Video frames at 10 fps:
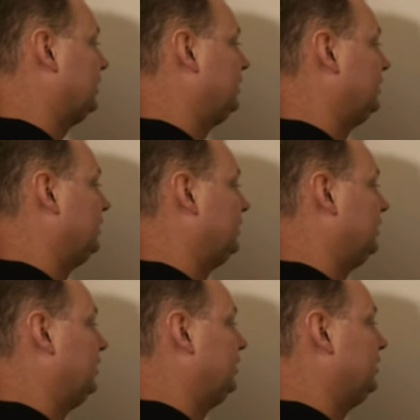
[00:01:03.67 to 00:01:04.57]
to
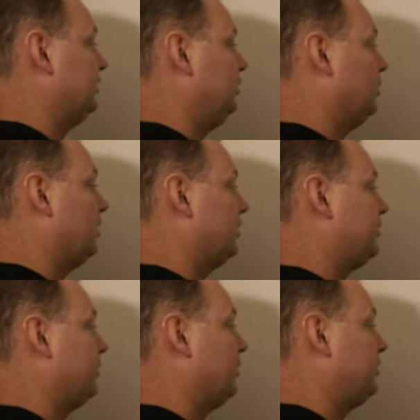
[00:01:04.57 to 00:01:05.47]
do all our
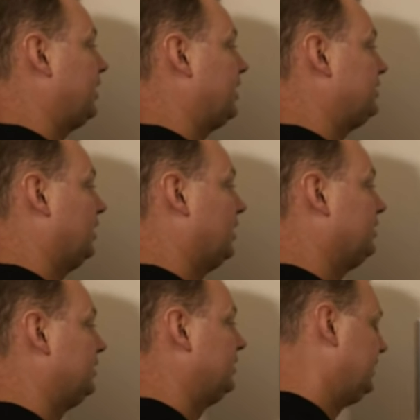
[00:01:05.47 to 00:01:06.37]
turbo testing
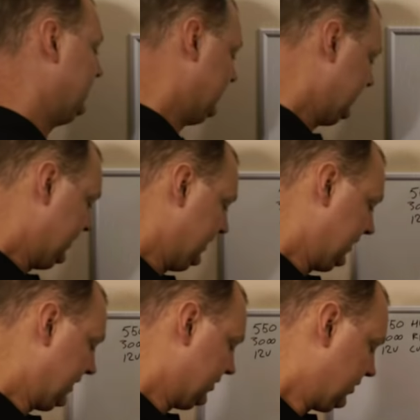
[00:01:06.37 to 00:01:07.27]
on.
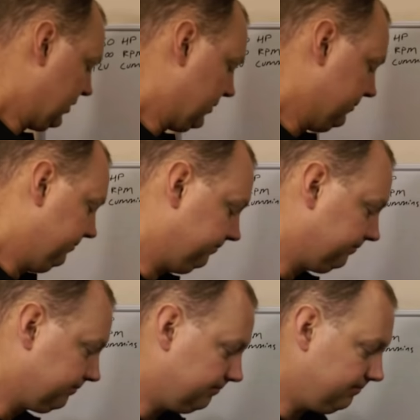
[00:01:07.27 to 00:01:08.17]
And so
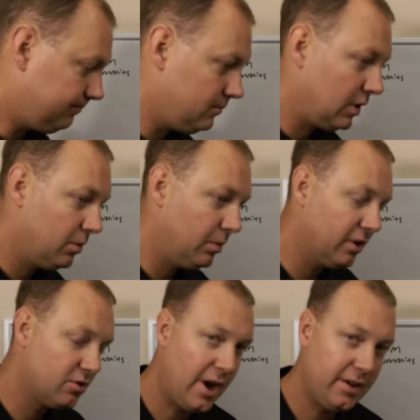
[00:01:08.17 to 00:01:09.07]
we
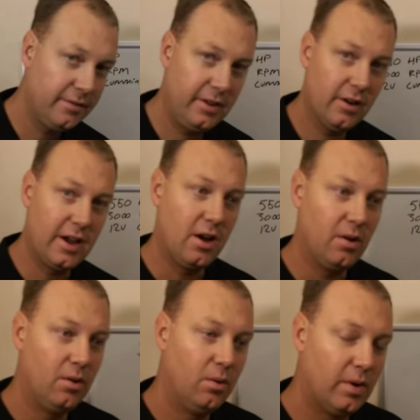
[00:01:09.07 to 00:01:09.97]
were trying to figure
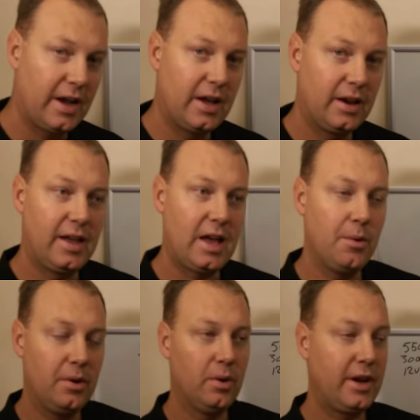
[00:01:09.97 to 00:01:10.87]
out what kind of
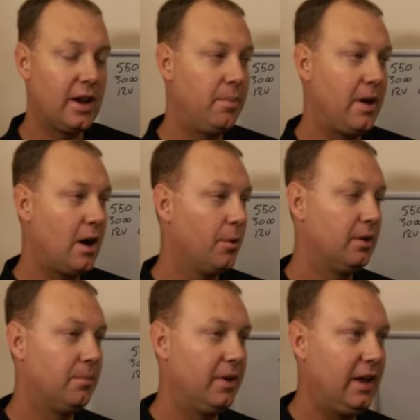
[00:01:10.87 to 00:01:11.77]
how what kind of power we
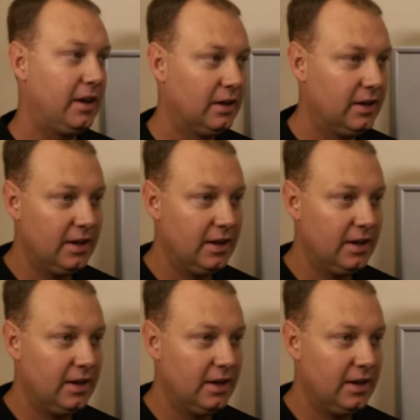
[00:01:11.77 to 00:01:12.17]
can make.